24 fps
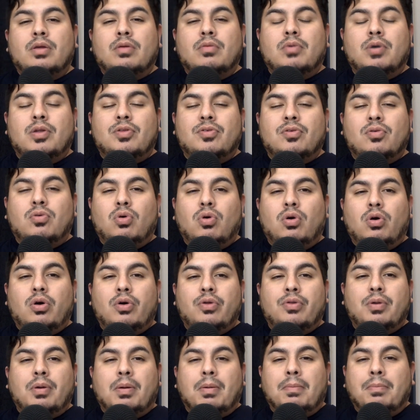what's it
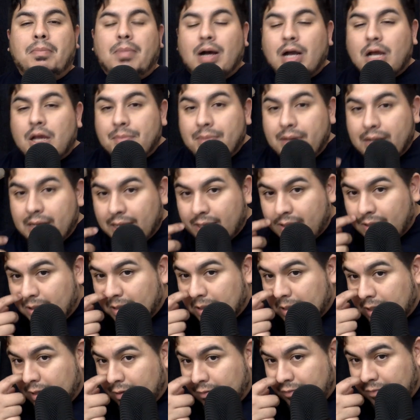called, Magomed
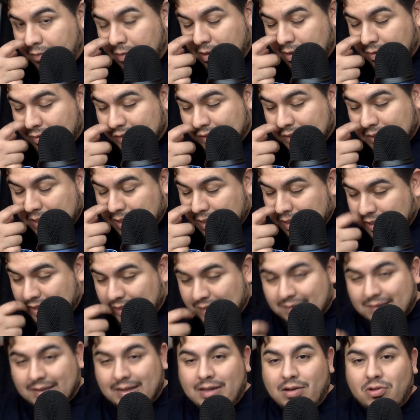Ankalaev is going to get
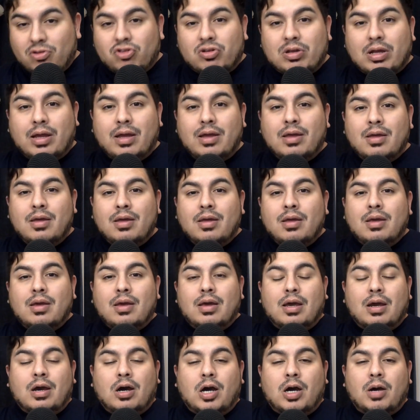a title shot
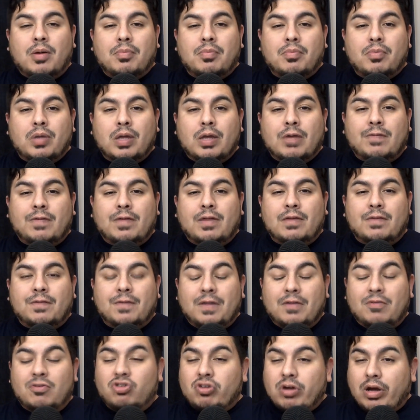if he
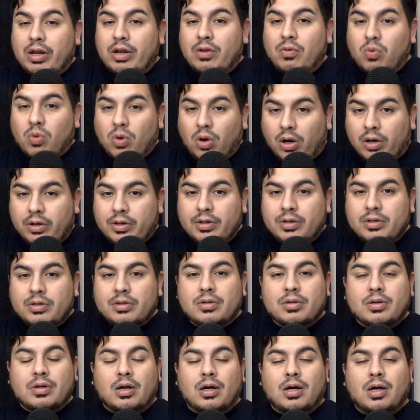defeats Johnny Walker
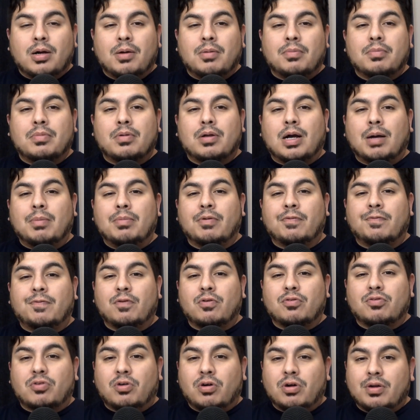come the
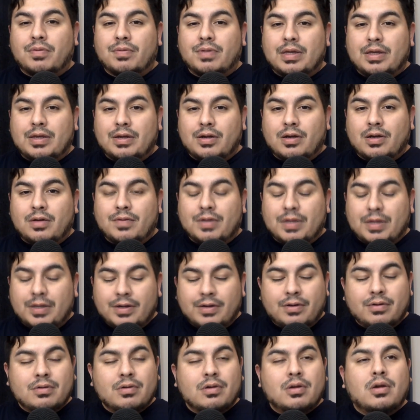first quarter of the
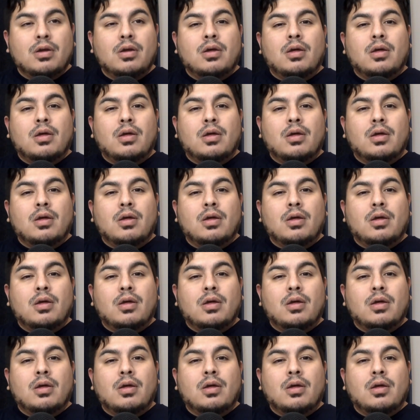year.